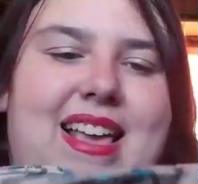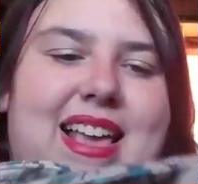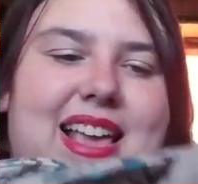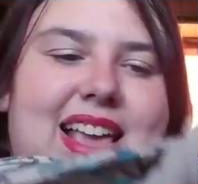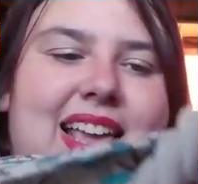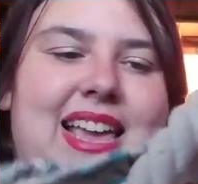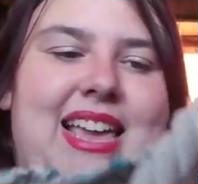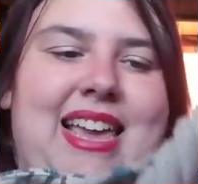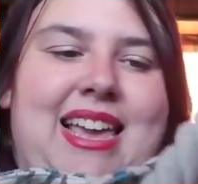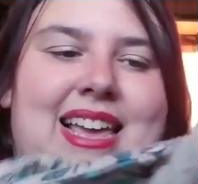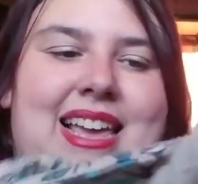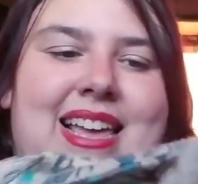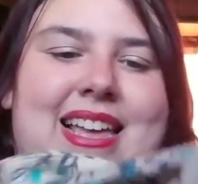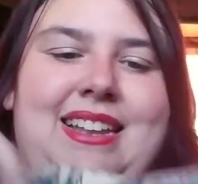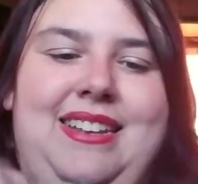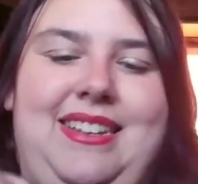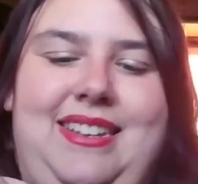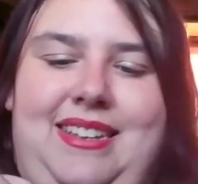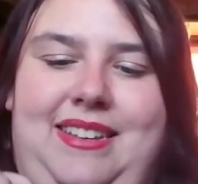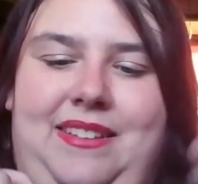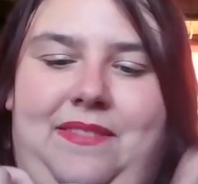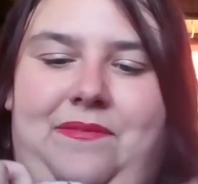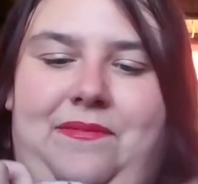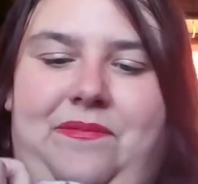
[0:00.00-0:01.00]

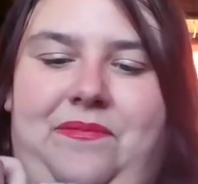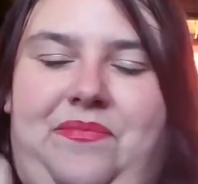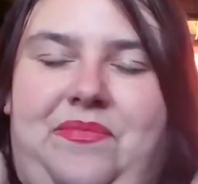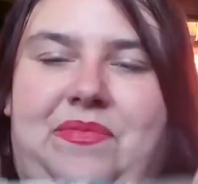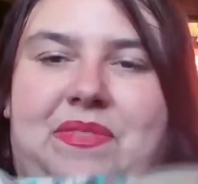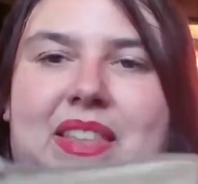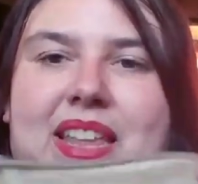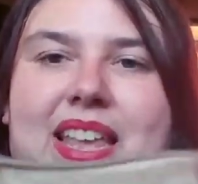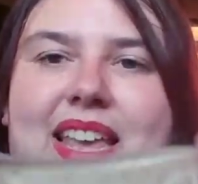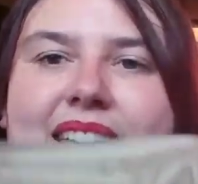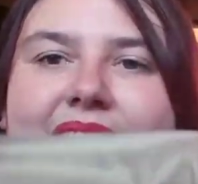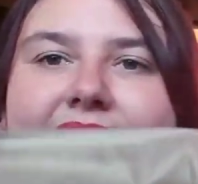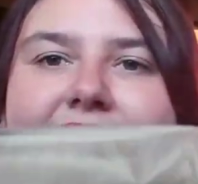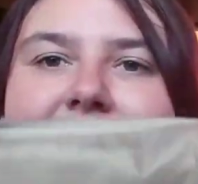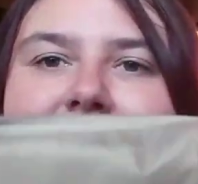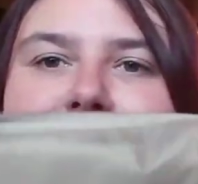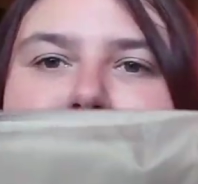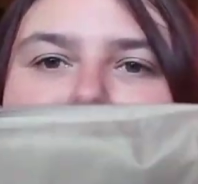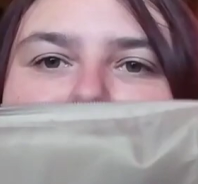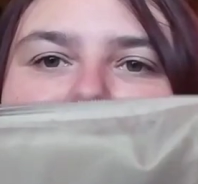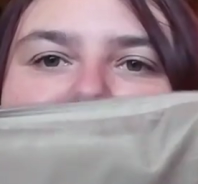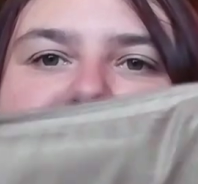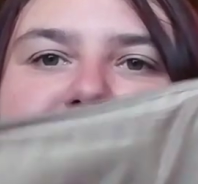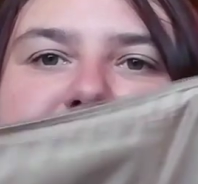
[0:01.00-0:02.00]
And it
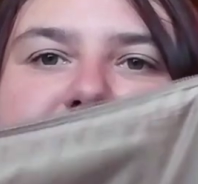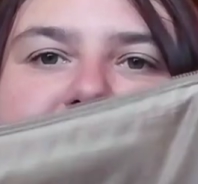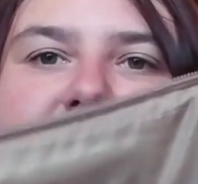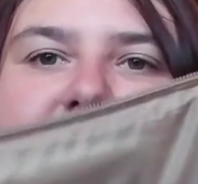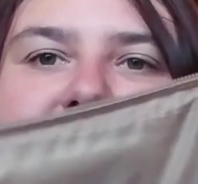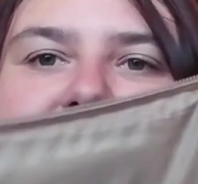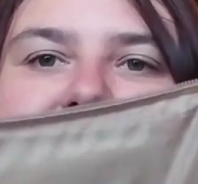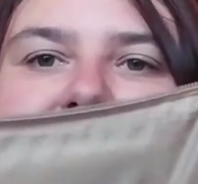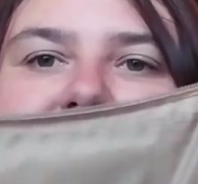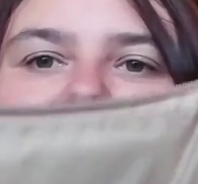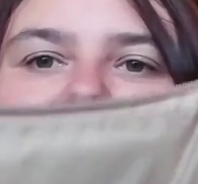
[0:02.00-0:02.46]
comes fully